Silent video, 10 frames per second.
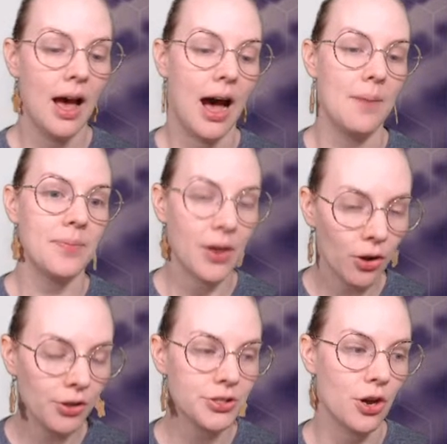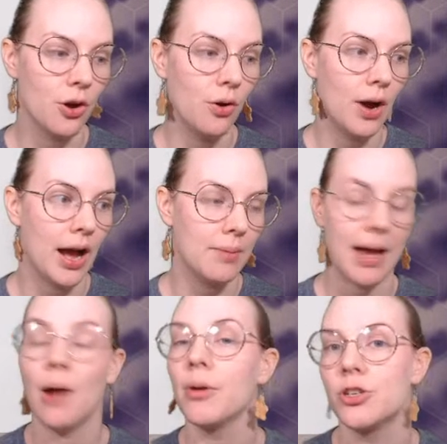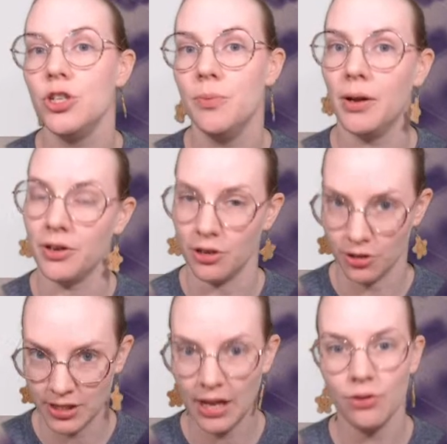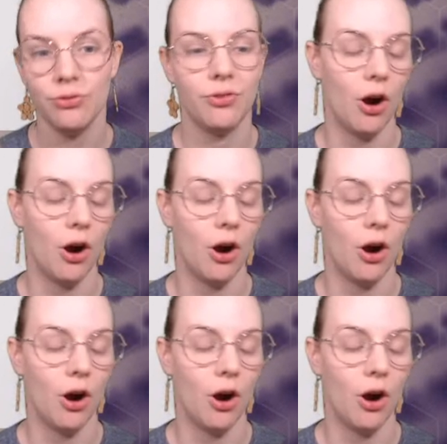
And also, how much are you building yourself?